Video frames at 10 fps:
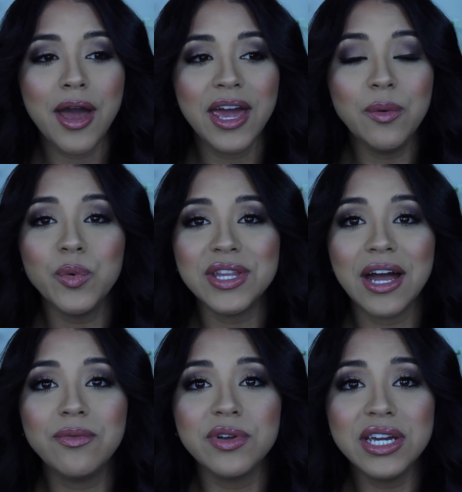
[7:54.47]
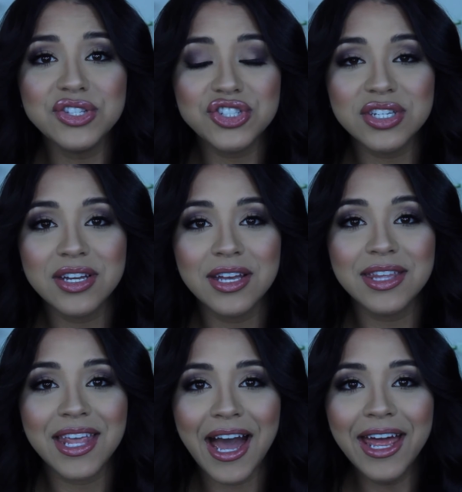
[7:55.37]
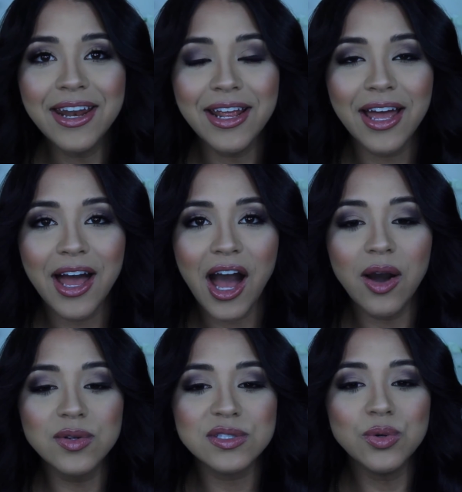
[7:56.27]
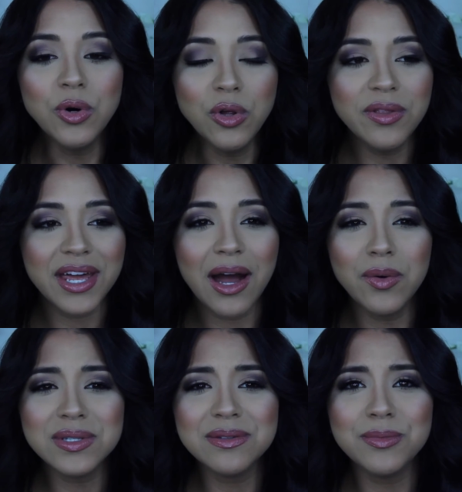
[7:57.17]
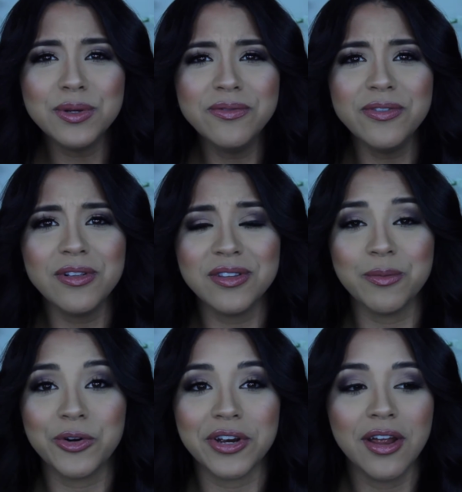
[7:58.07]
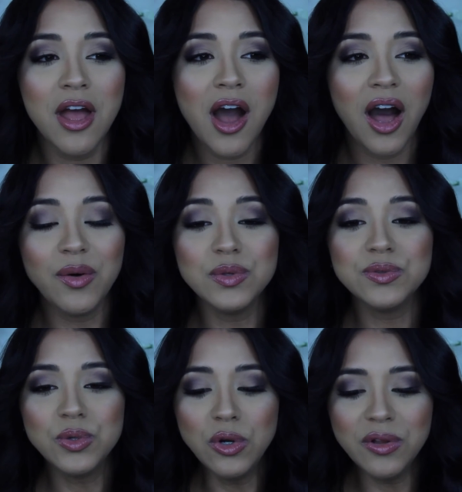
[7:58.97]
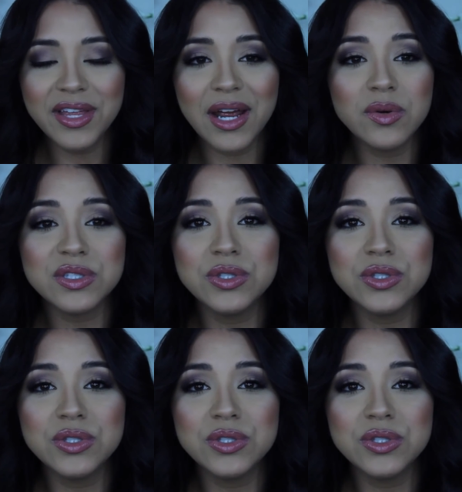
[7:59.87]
And when I reached that, I was told that I wasn't beautiful anymore. I was told that I was